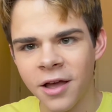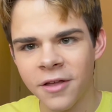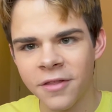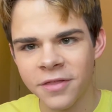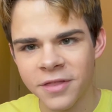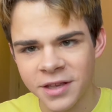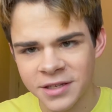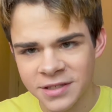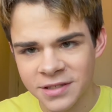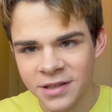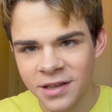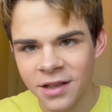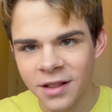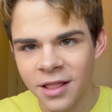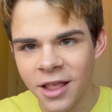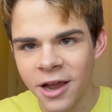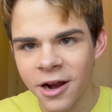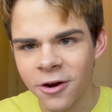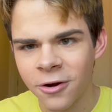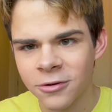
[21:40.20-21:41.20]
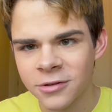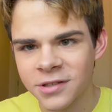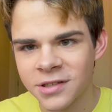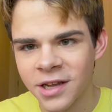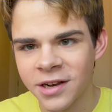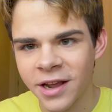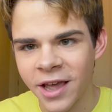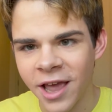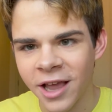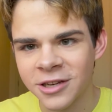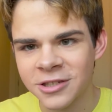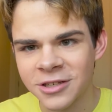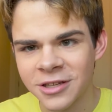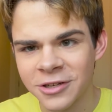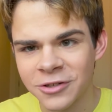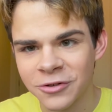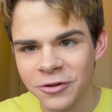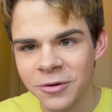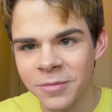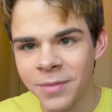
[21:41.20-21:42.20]
This Lego set actually
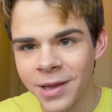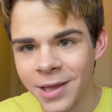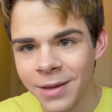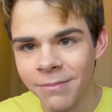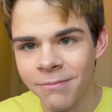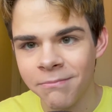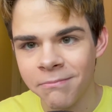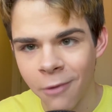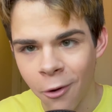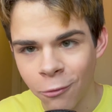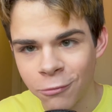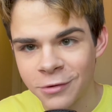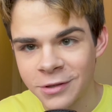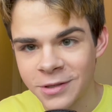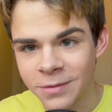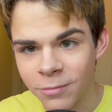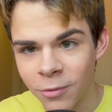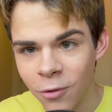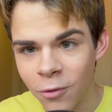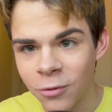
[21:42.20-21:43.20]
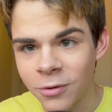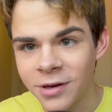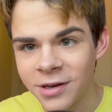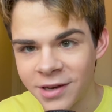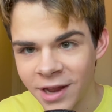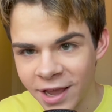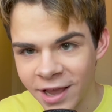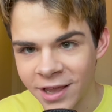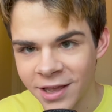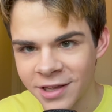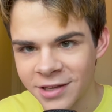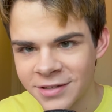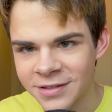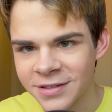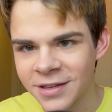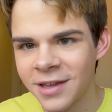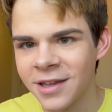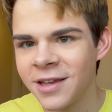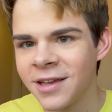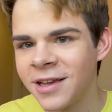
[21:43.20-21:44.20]
took me multiple days
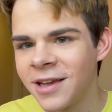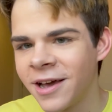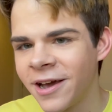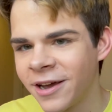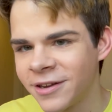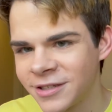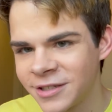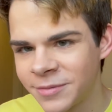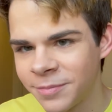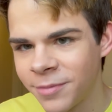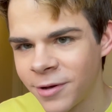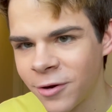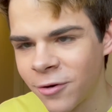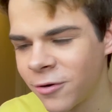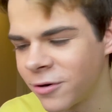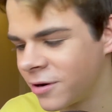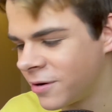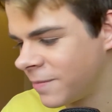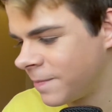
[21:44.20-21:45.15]
to build.